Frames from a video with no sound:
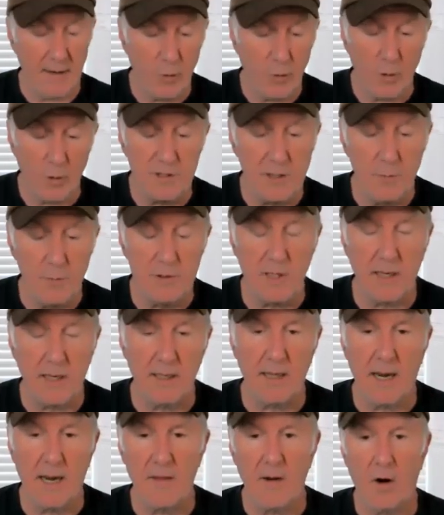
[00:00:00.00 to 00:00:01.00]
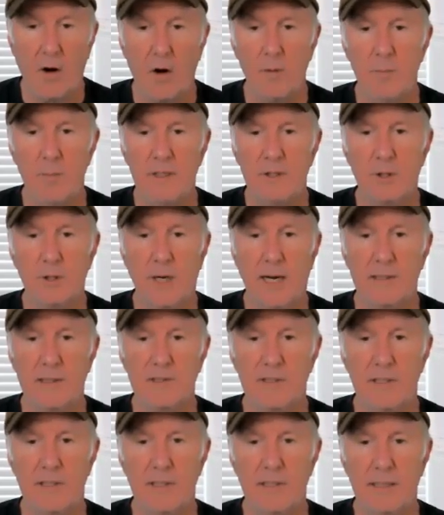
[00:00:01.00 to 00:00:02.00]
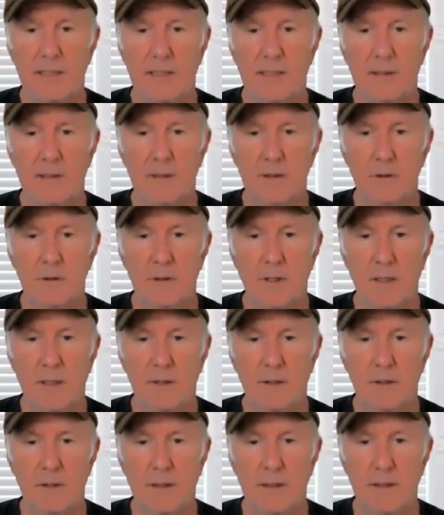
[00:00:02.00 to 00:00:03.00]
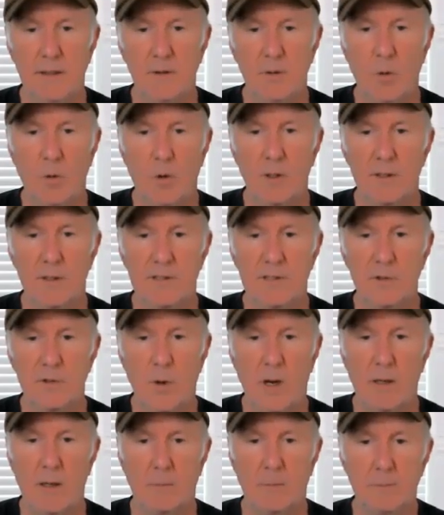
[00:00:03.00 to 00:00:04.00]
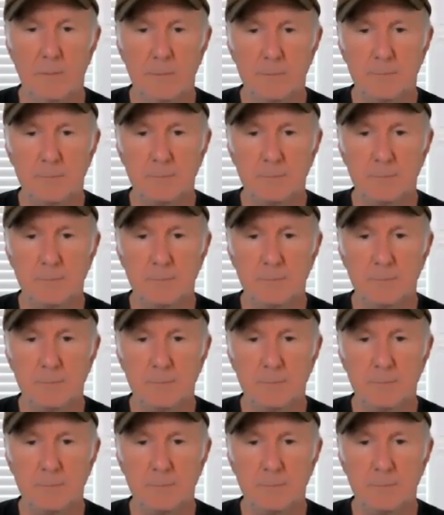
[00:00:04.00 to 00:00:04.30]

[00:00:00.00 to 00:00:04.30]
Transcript: course he was on a lot of the R&B tracks in New Orleans as well.